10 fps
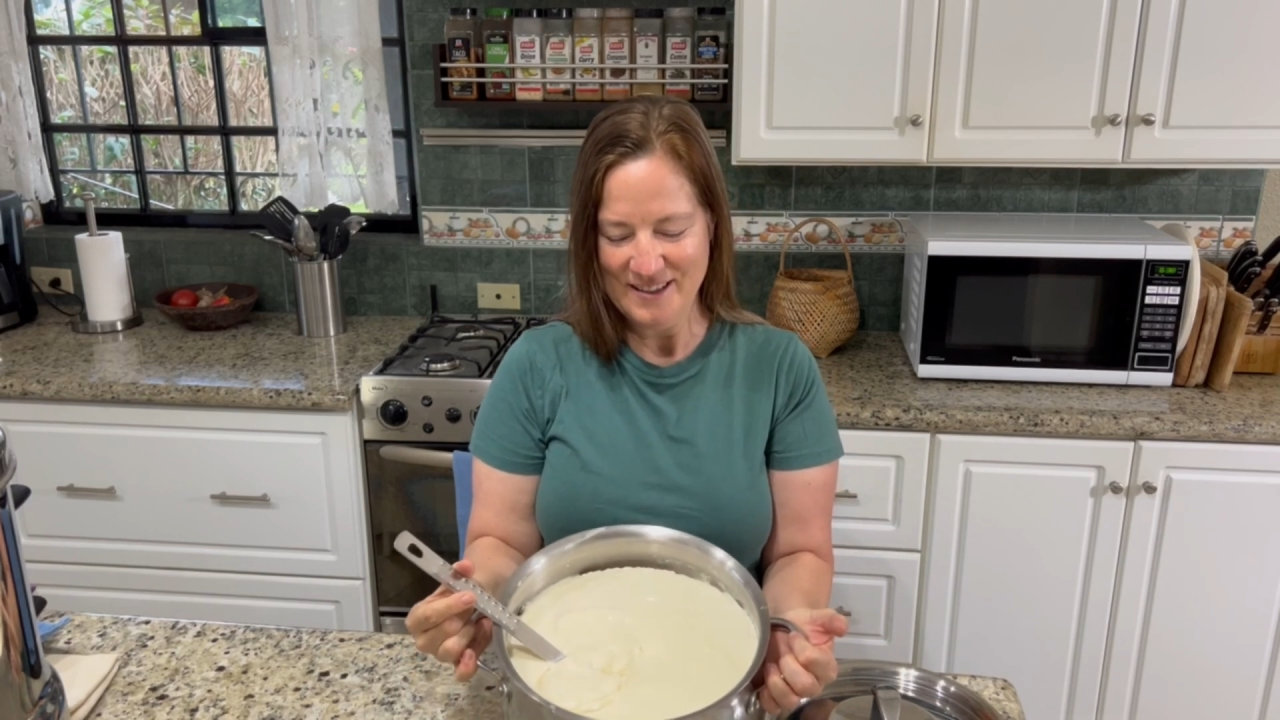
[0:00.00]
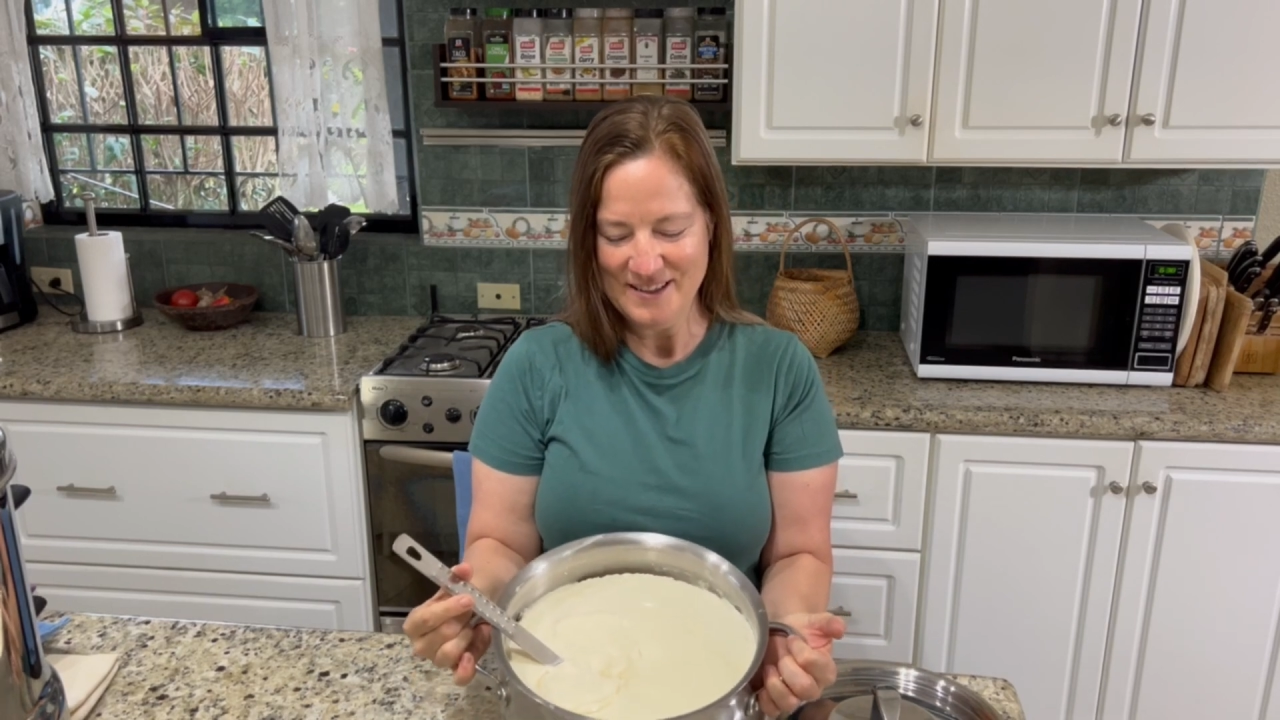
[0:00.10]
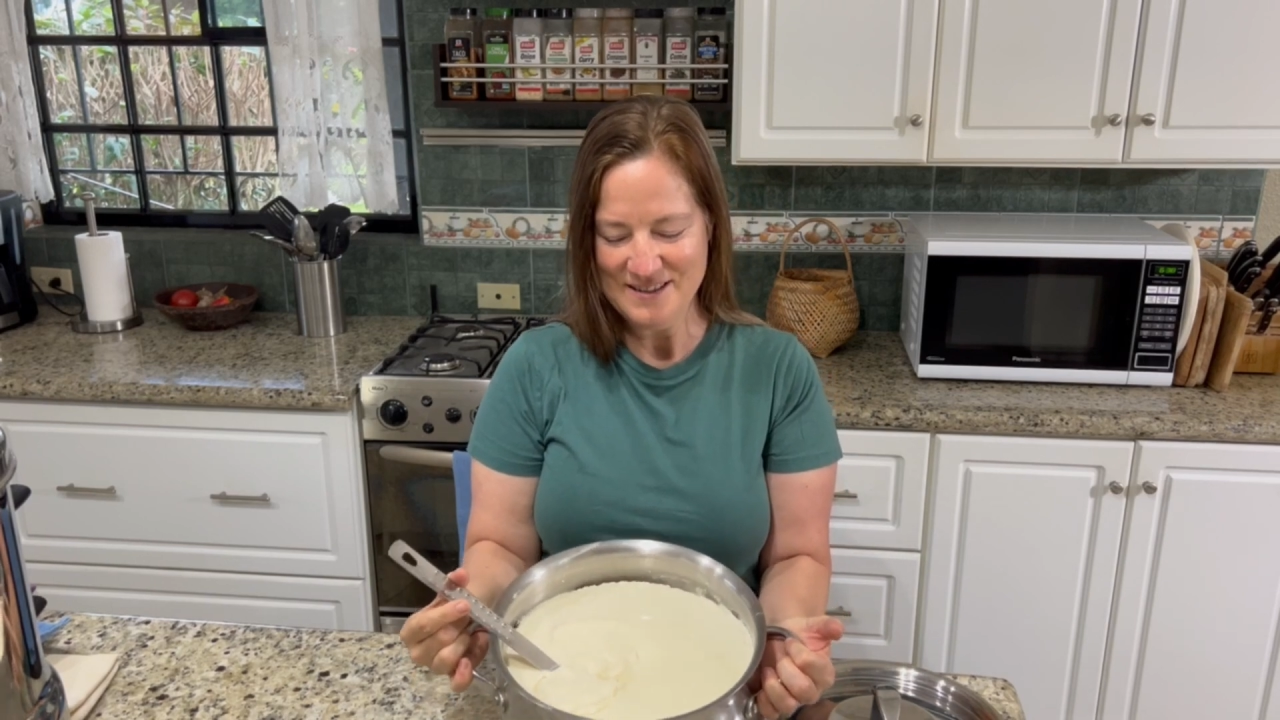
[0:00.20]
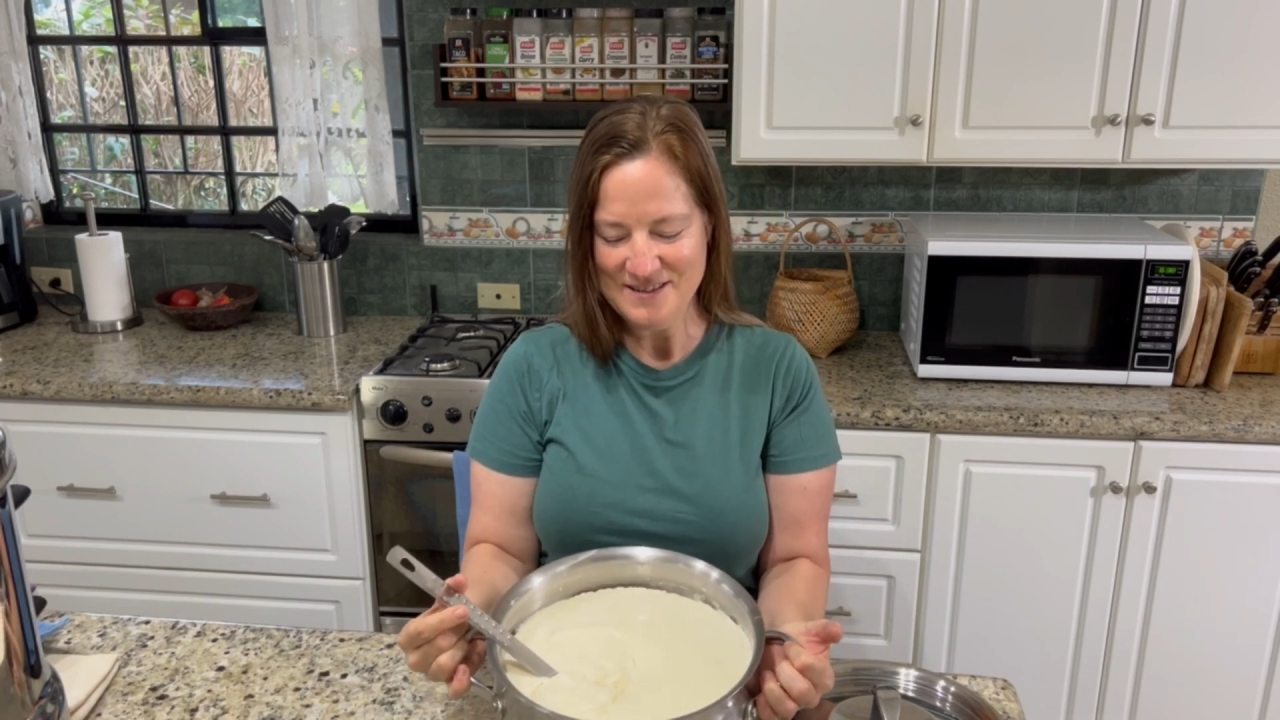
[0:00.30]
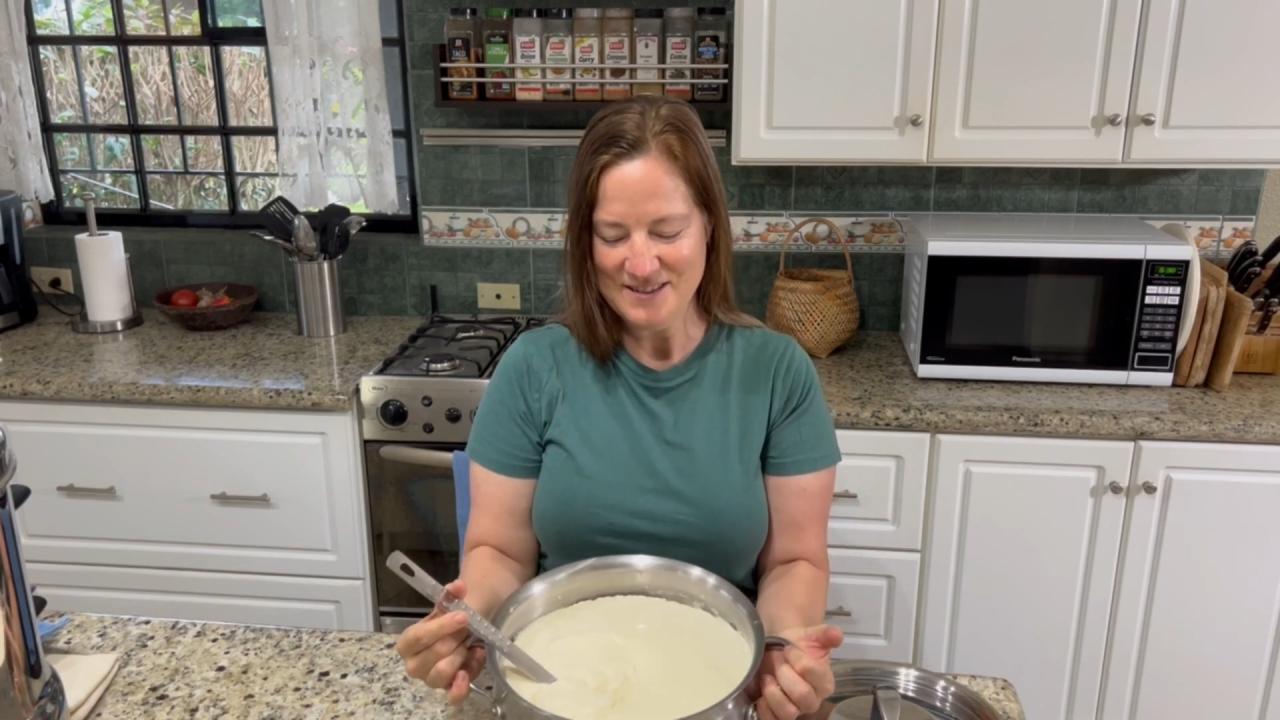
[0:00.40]

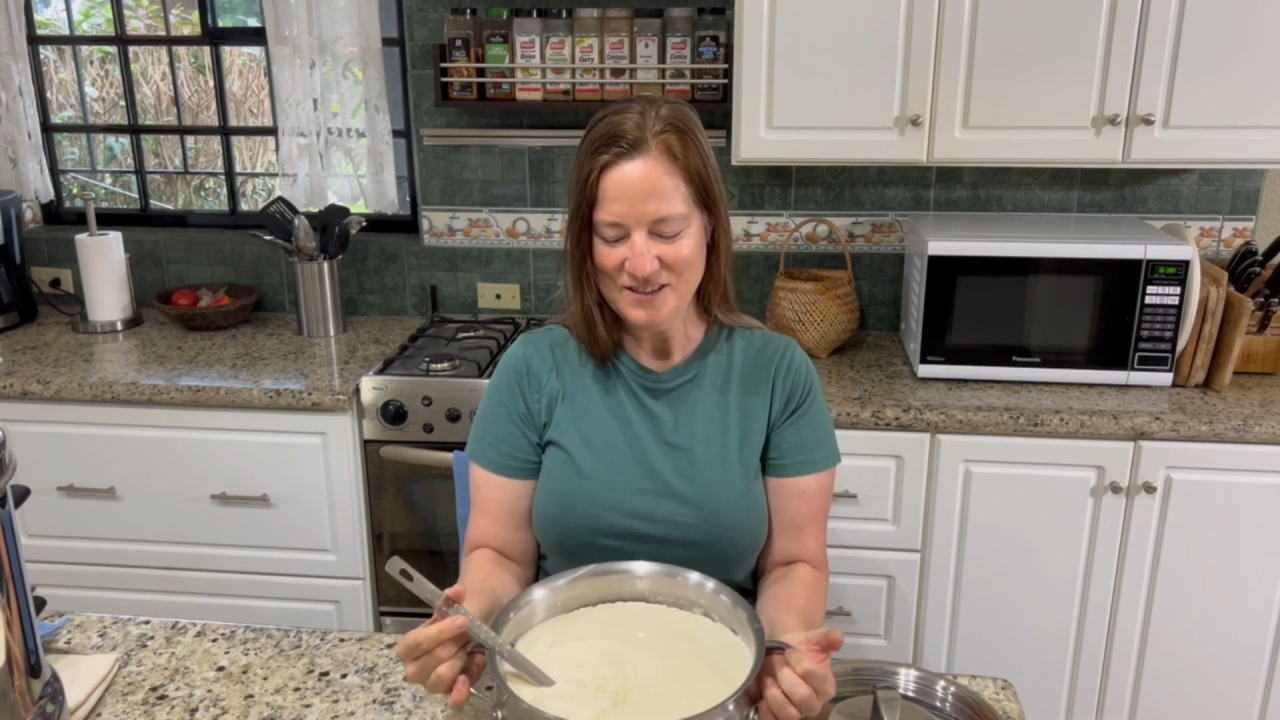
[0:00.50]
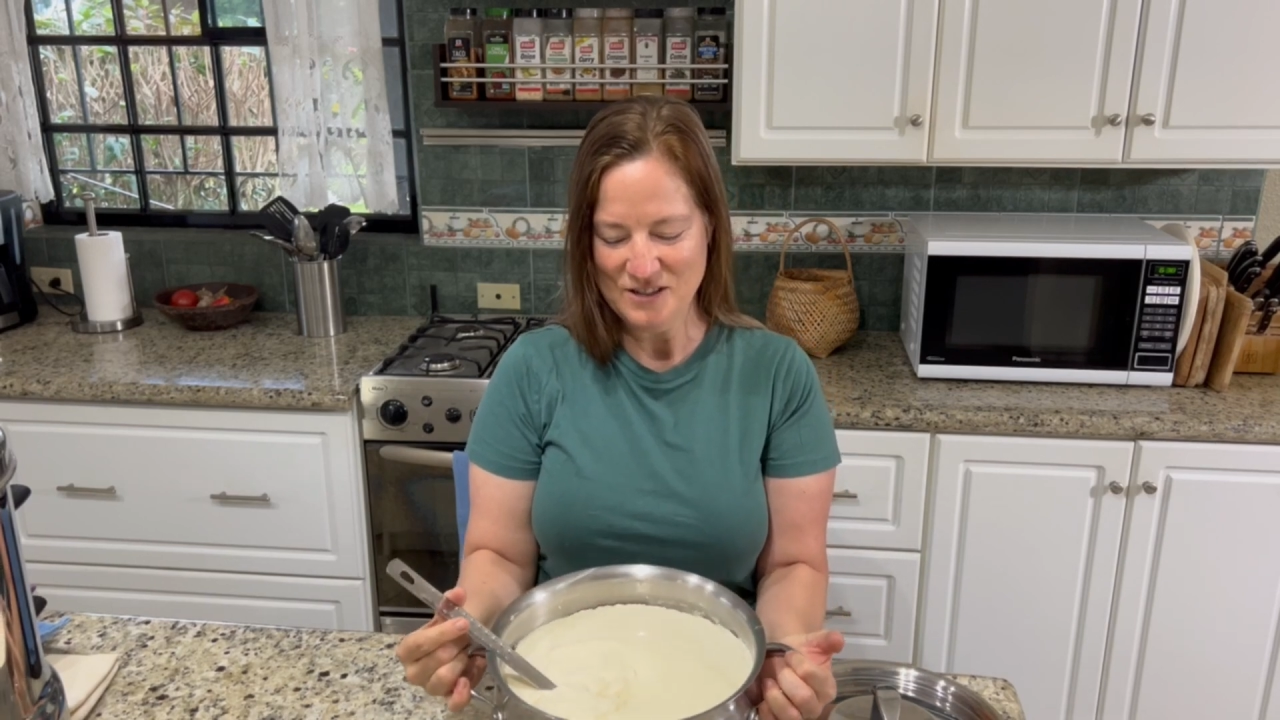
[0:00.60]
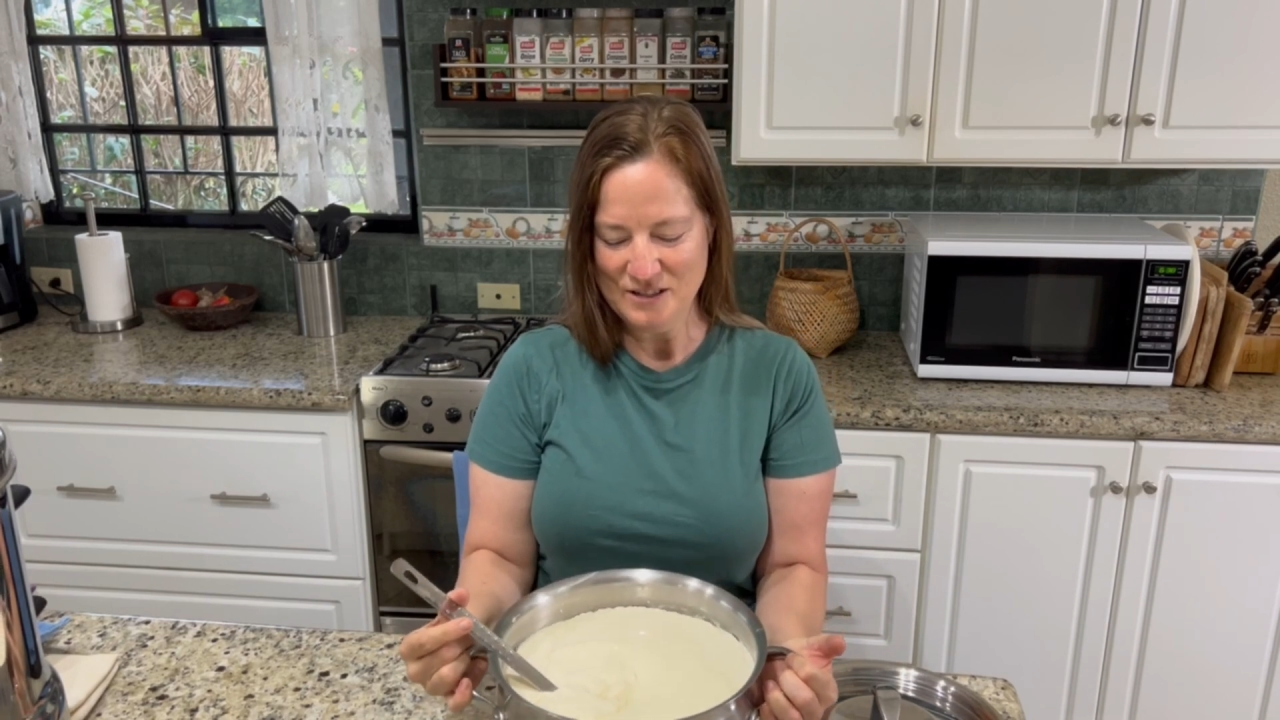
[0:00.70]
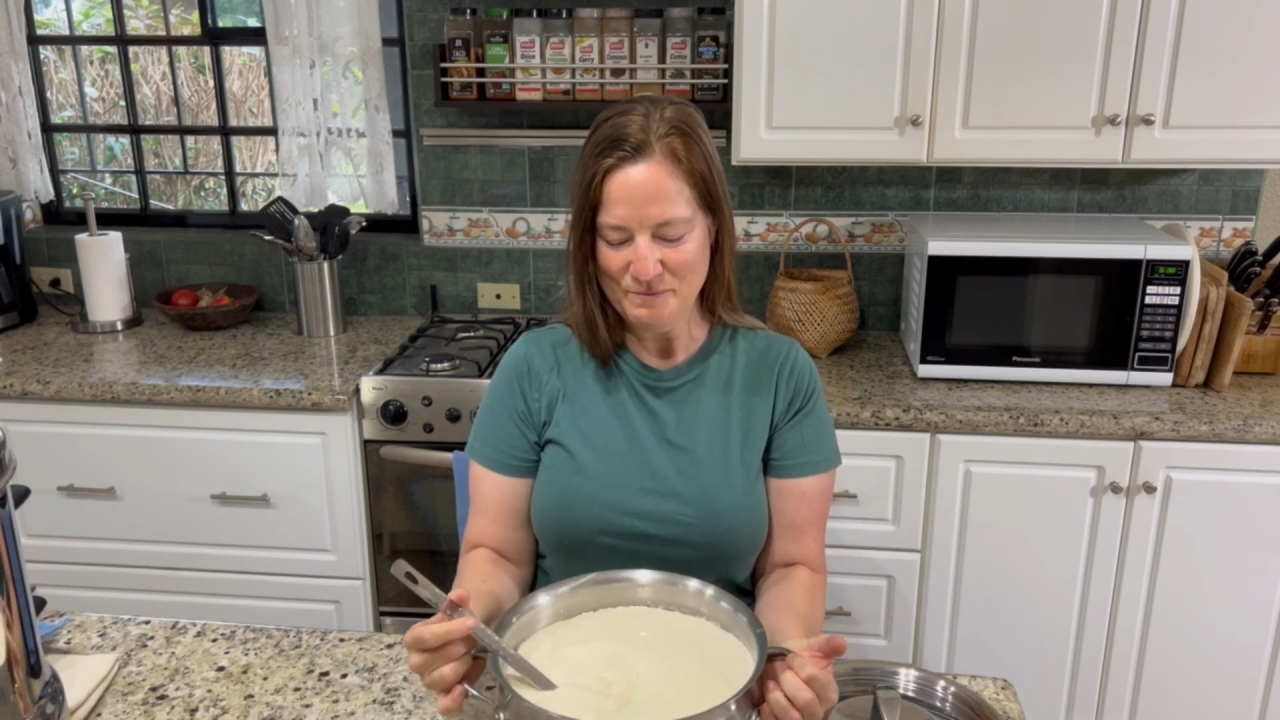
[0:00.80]
Oh, it's just